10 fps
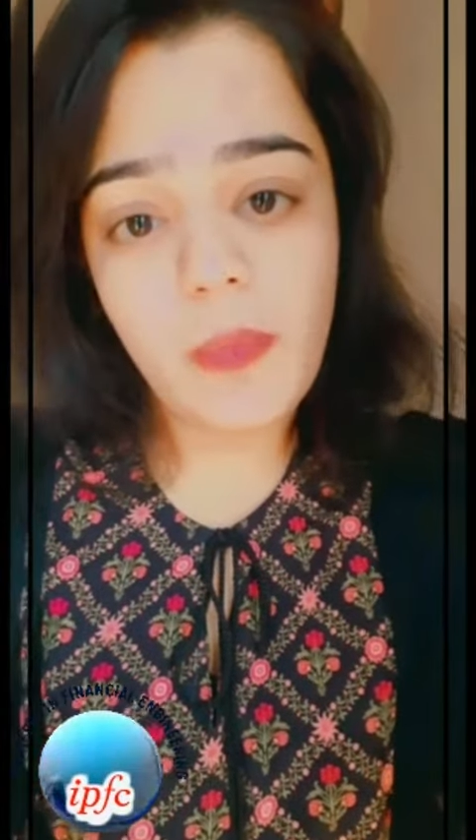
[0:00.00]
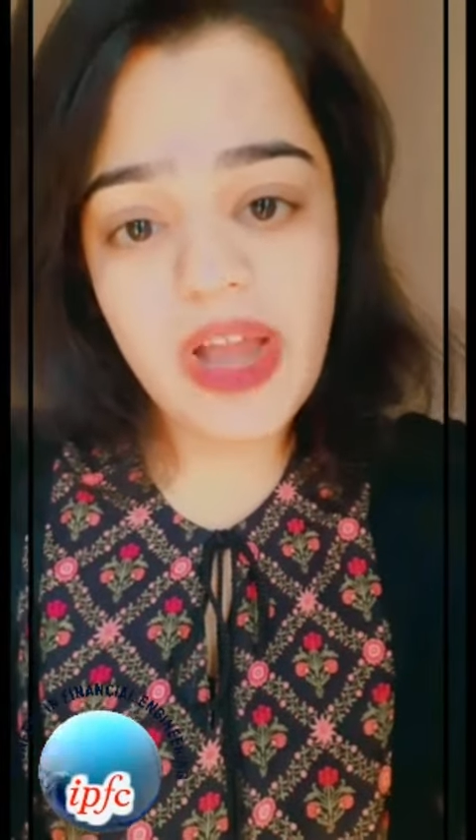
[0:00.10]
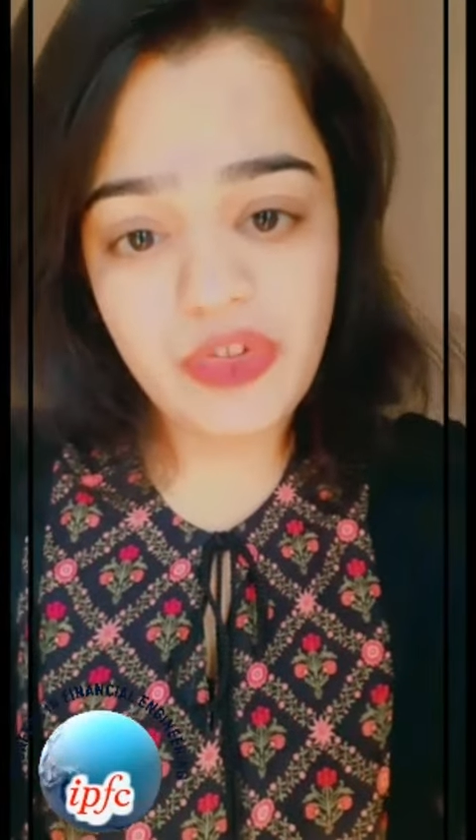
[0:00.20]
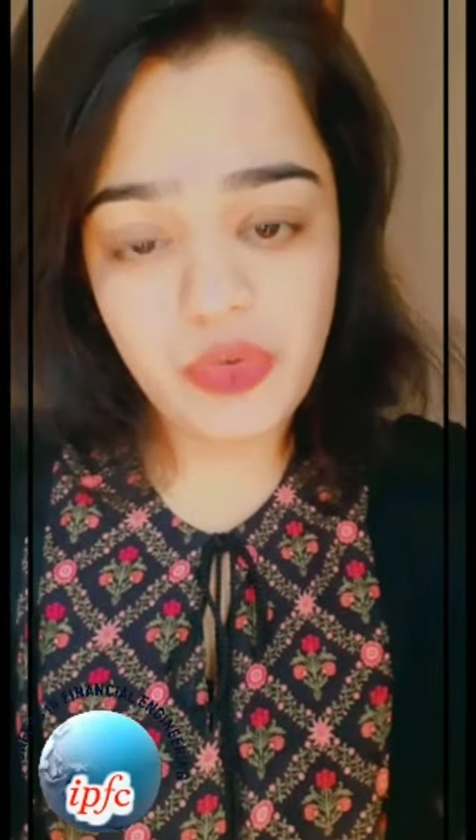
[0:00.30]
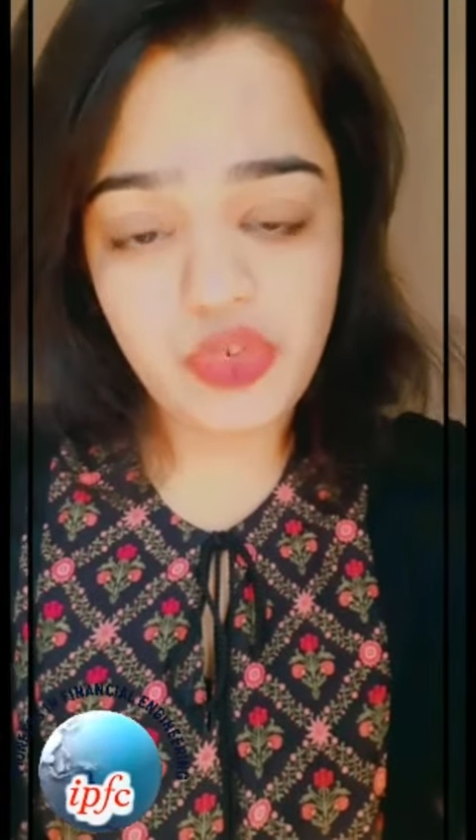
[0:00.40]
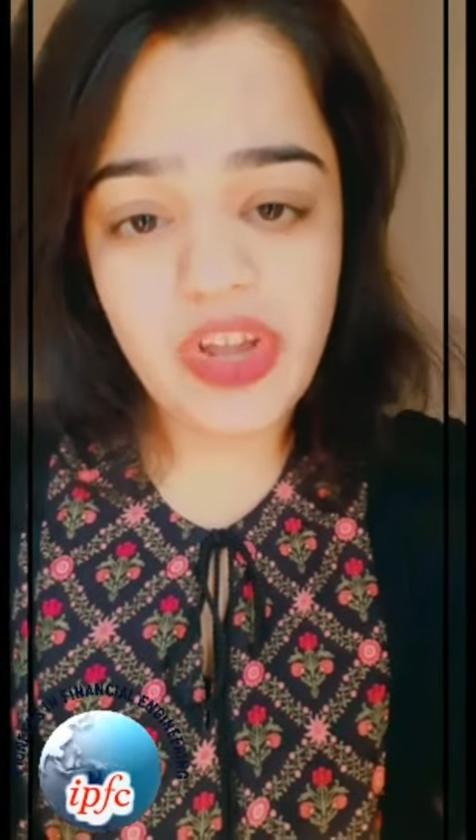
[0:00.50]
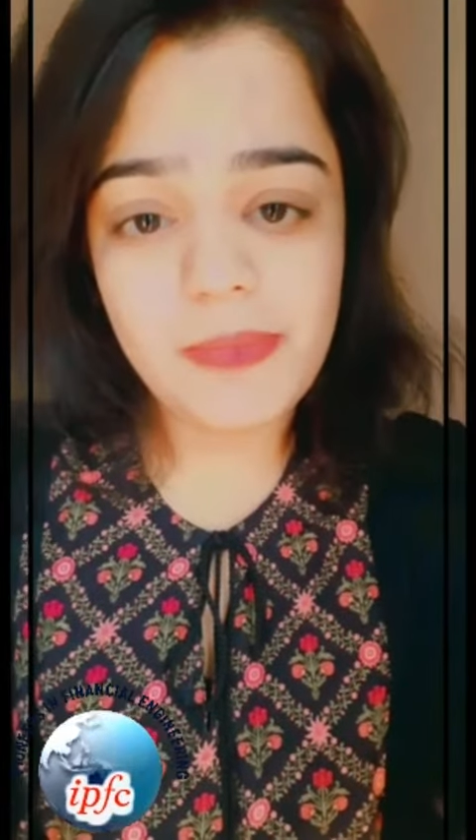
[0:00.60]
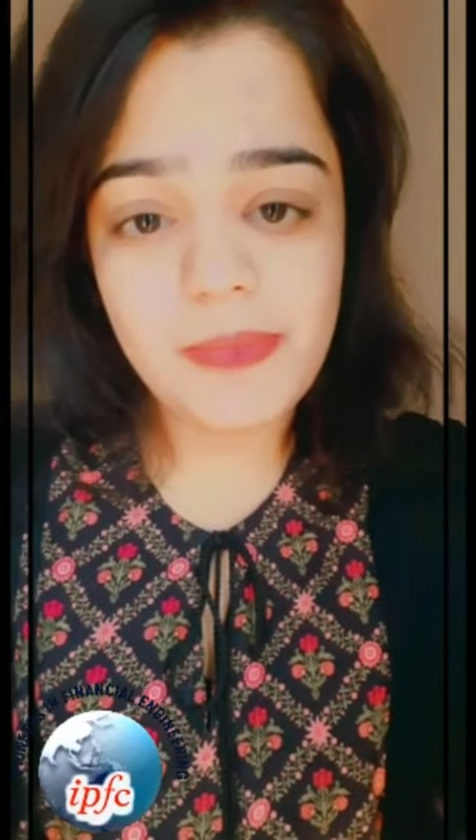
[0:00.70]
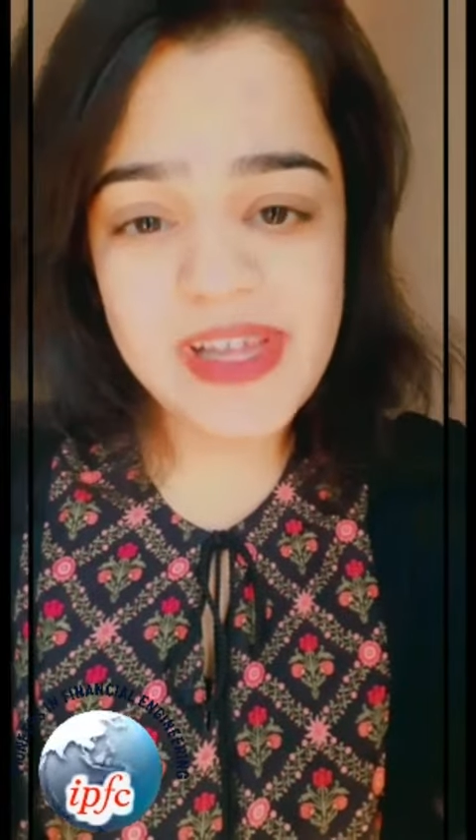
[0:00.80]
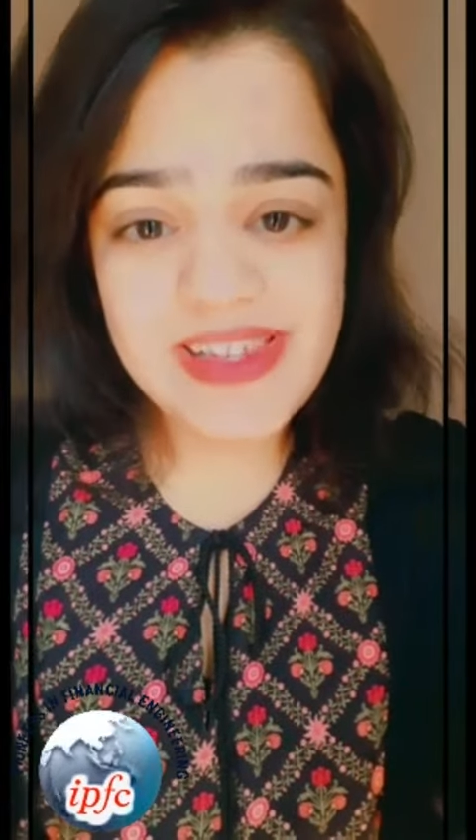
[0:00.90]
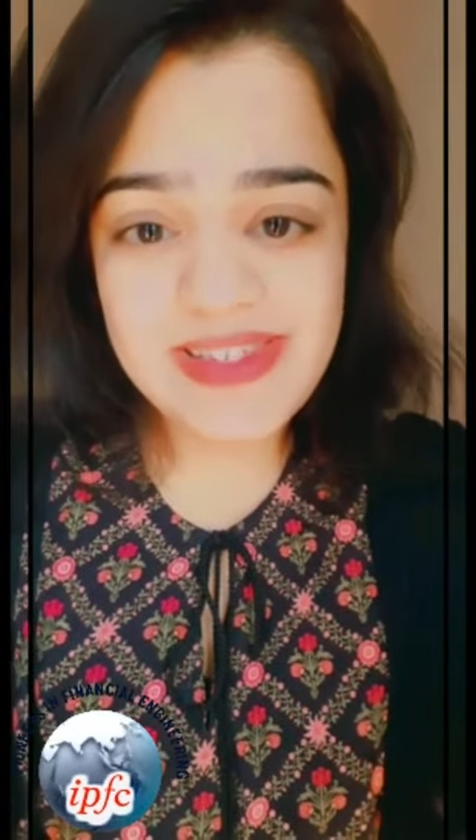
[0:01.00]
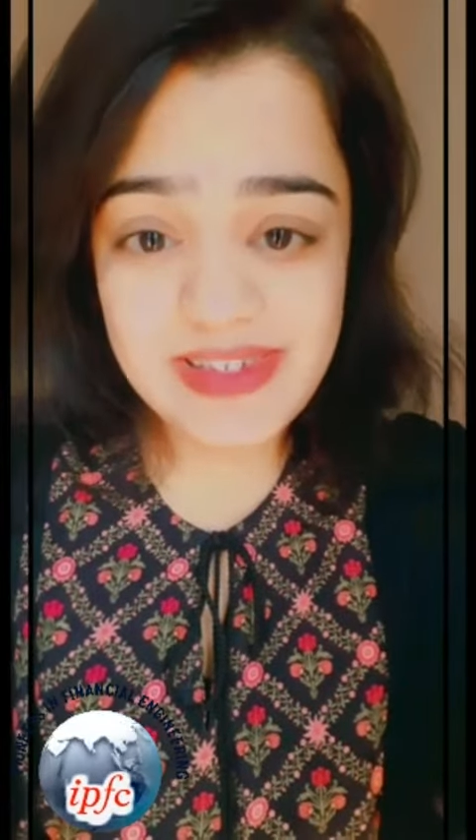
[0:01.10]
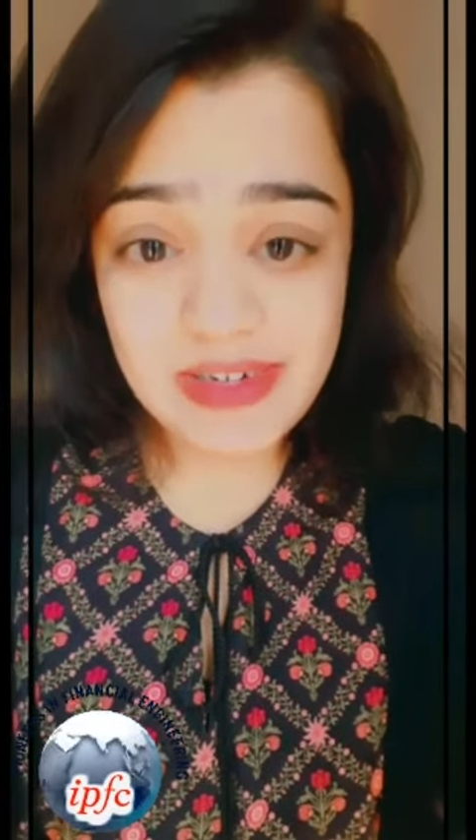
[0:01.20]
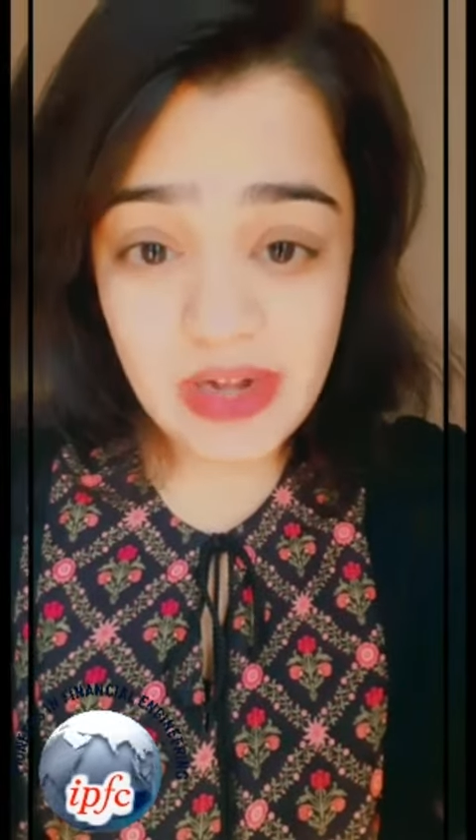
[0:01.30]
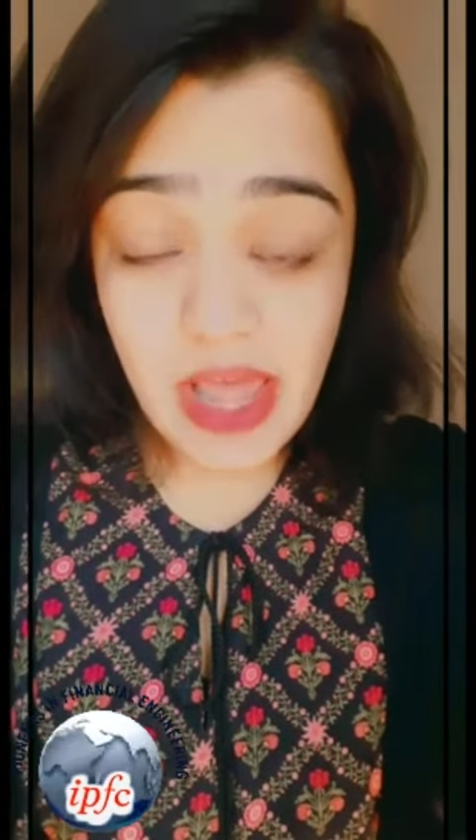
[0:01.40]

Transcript: by sushant bala sir